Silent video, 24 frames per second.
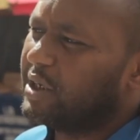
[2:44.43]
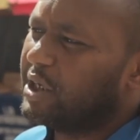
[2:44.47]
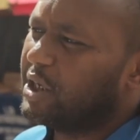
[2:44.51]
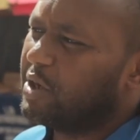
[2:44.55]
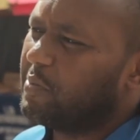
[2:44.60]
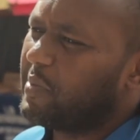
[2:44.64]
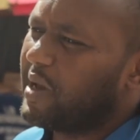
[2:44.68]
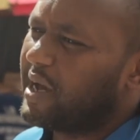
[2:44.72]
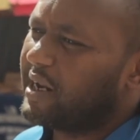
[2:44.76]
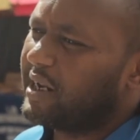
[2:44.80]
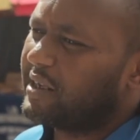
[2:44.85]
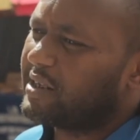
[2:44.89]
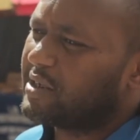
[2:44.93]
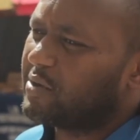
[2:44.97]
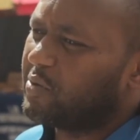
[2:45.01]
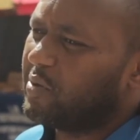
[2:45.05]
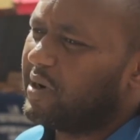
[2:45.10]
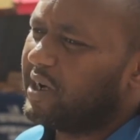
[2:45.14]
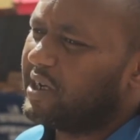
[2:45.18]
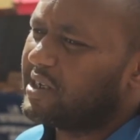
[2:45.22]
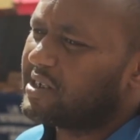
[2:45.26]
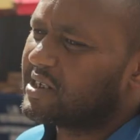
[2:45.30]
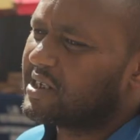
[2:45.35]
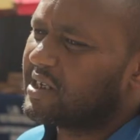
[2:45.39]

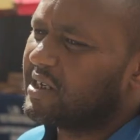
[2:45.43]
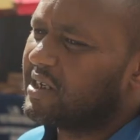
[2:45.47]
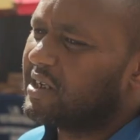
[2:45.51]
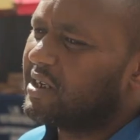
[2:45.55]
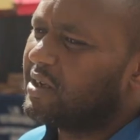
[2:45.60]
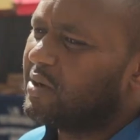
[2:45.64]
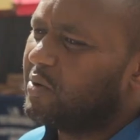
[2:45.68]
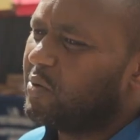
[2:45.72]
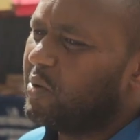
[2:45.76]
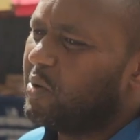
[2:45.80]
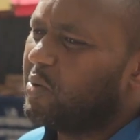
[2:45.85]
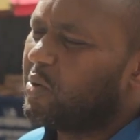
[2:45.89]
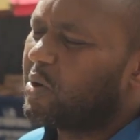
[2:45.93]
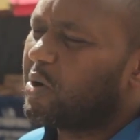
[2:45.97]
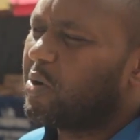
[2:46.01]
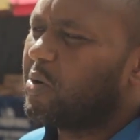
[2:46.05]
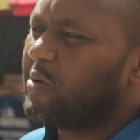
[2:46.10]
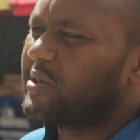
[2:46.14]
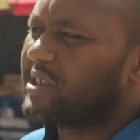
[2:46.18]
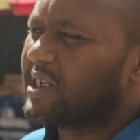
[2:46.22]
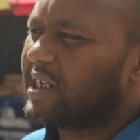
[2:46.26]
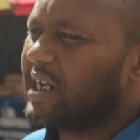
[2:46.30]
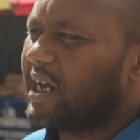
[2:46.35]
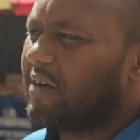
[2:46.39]
humanity-wise, we're
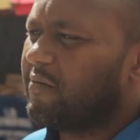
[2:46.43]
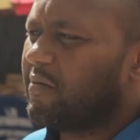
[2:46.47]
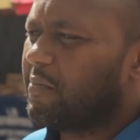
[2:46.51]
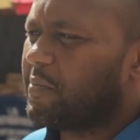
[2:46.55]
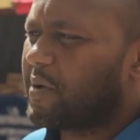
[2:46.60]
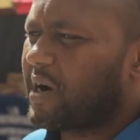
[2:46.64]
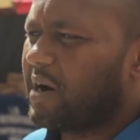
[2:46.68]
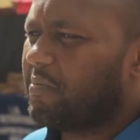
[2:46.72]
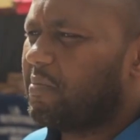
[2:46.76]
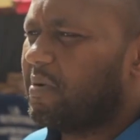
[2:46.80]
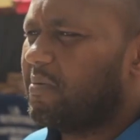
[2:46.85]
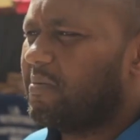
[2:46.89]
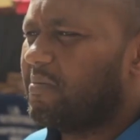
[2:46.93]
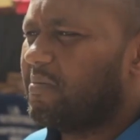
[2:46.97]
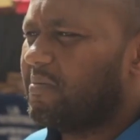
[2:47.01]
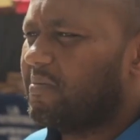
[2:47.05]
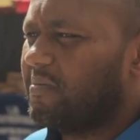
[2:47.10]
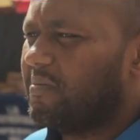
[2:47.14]
always going to have a problem.